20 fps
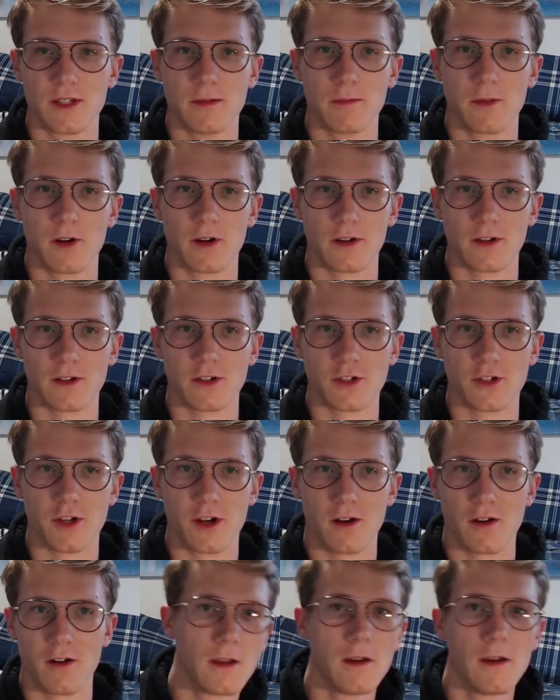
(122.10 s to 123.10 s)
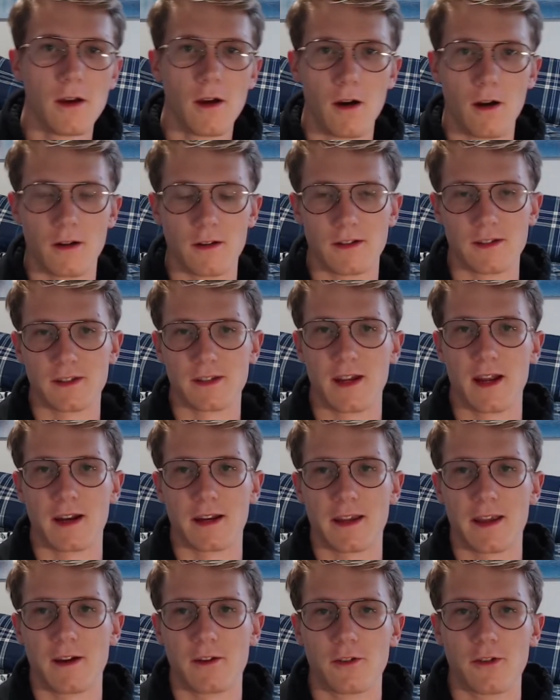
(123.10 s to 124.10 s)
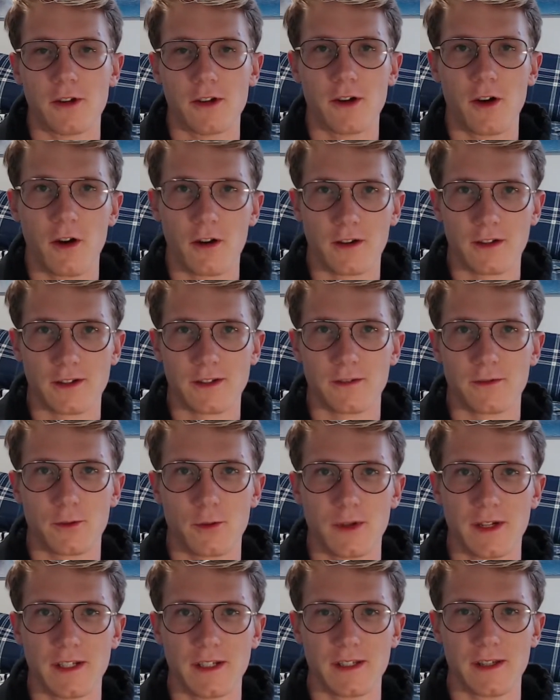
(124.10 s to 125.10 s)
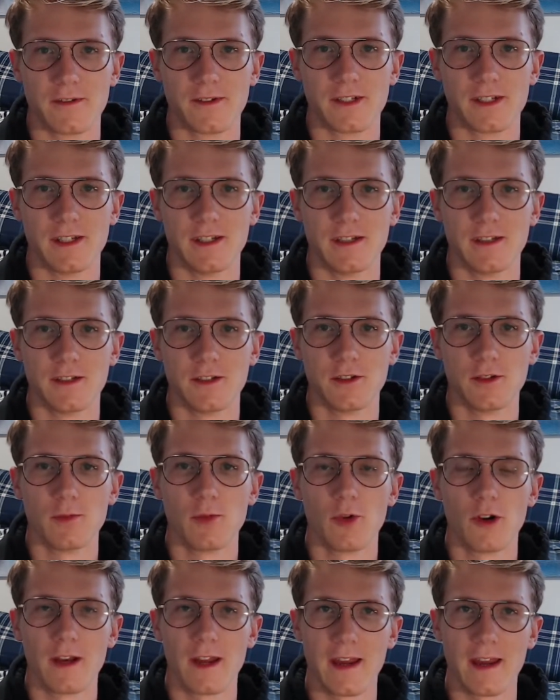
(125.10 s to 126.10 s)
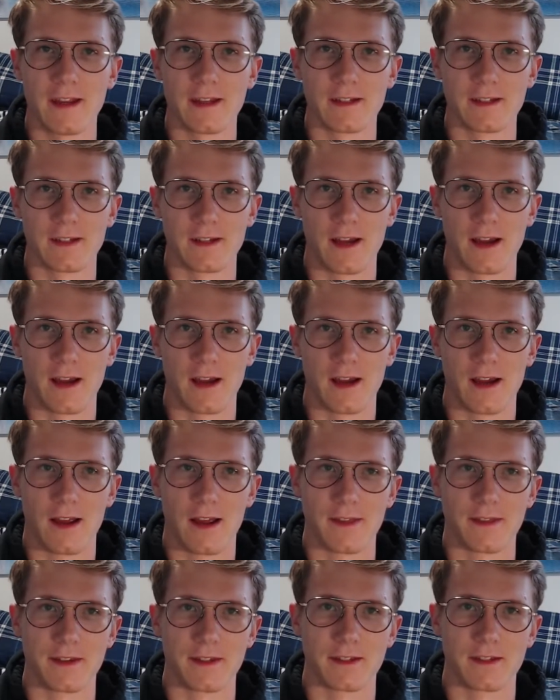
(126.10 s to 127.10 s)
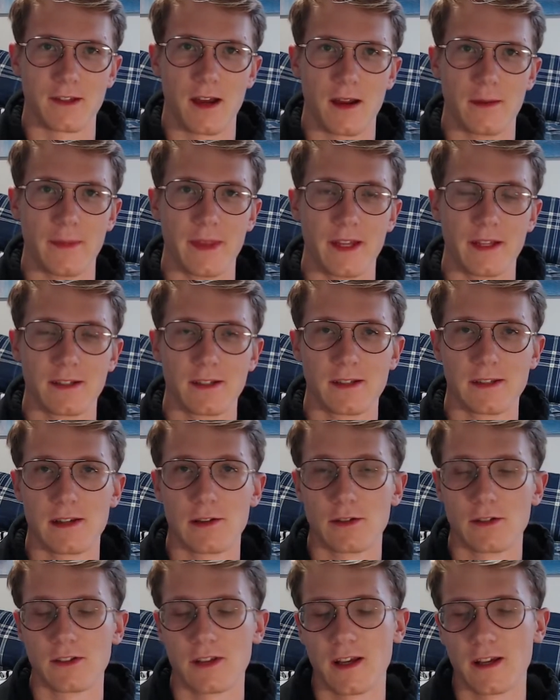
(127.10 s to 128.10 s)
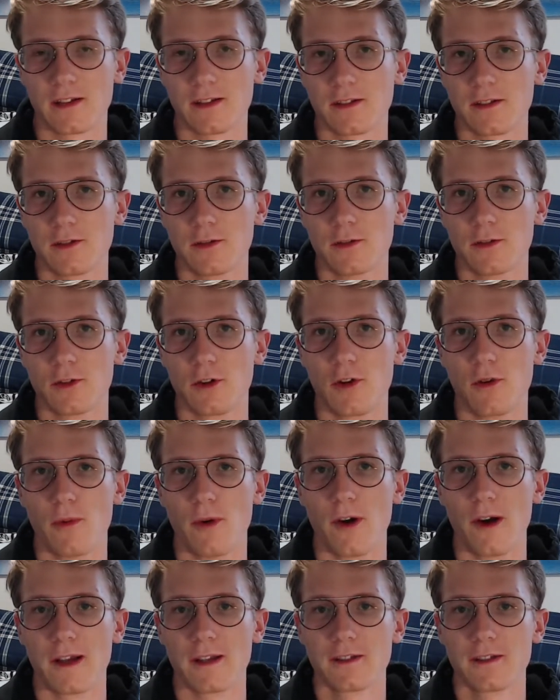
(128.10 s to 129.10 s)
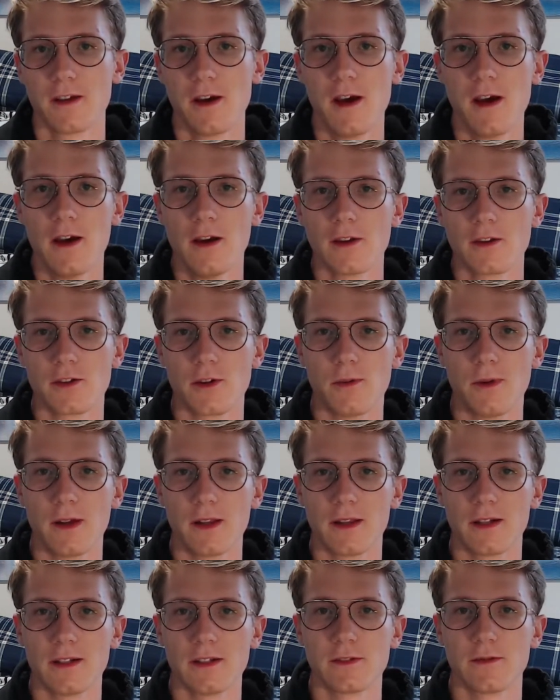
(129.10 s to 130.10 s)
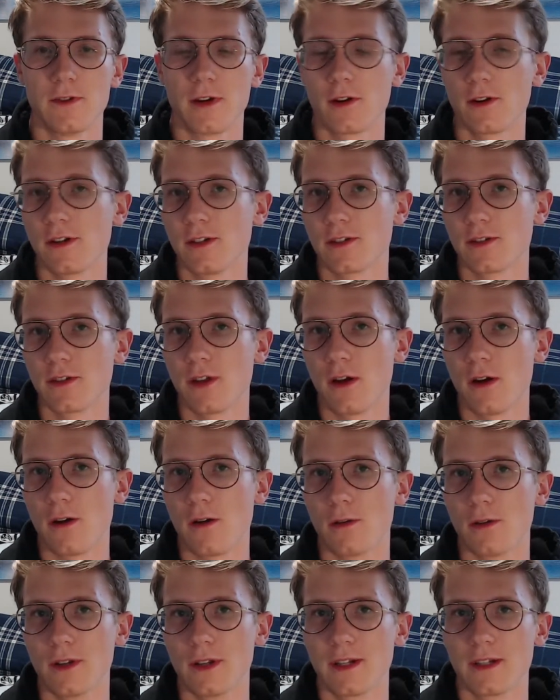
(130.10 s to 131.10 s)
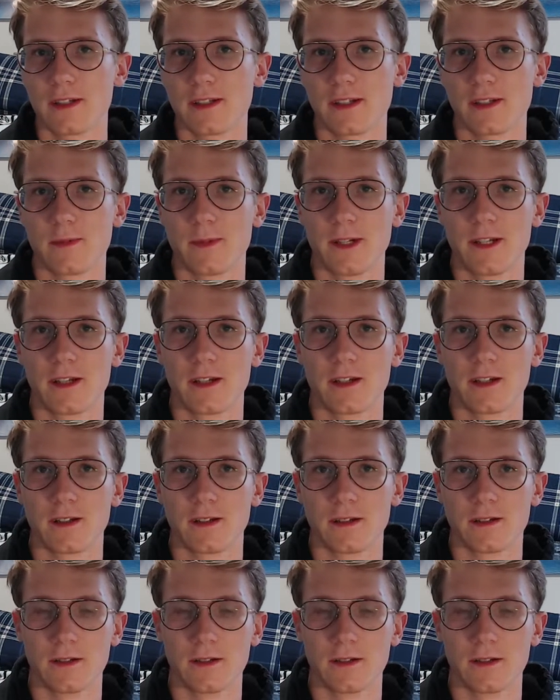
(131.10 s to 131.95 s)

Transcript: market share on StatCounter in August of 2017 to 2.8 at this time, and that does exclude Chrome OS. So while it is very slow, Linux has been